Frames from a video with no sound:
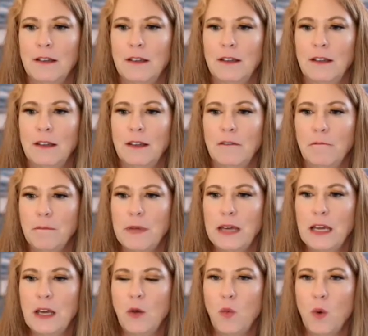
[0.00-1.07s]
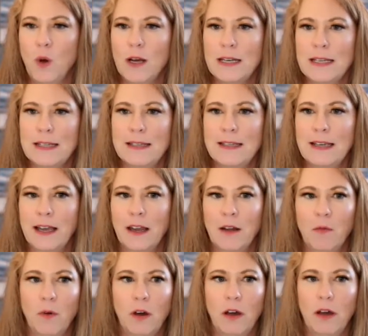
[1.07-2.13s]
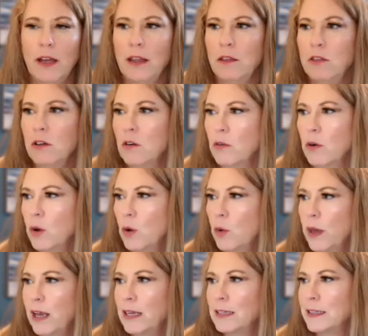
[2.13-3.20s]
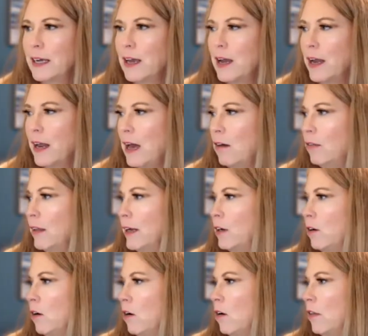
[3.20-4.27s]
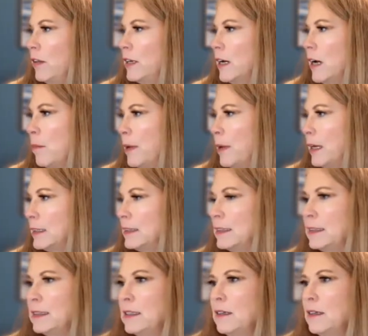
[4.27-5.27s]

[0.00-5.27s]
Give me 1 second while I look real quick because I kind of outlined all the topics.